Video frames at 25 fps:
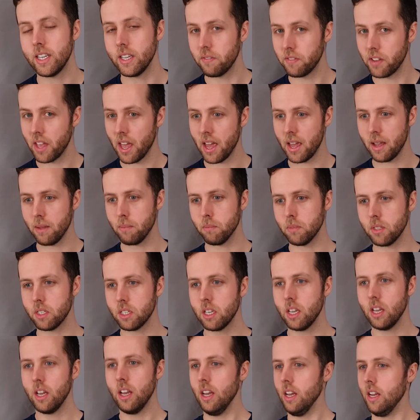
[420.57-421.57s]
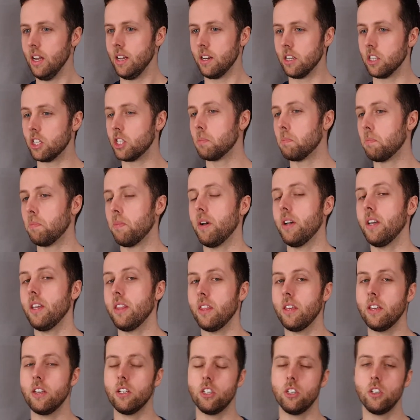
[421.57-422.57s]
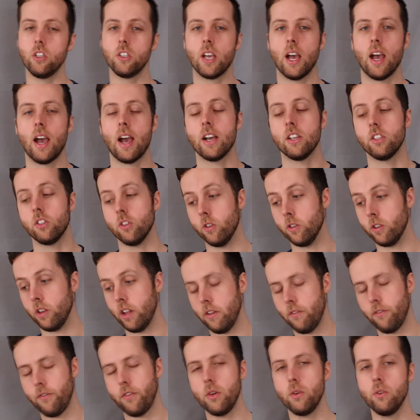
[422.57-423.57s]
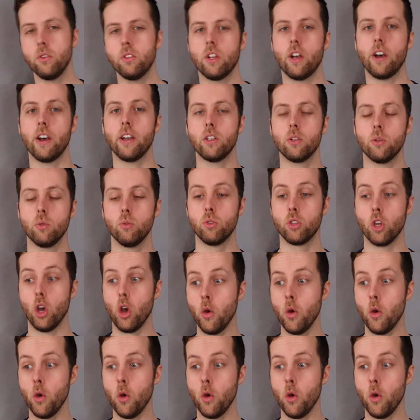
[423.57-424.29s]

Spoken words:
of games, despite the issues it has on a few titles,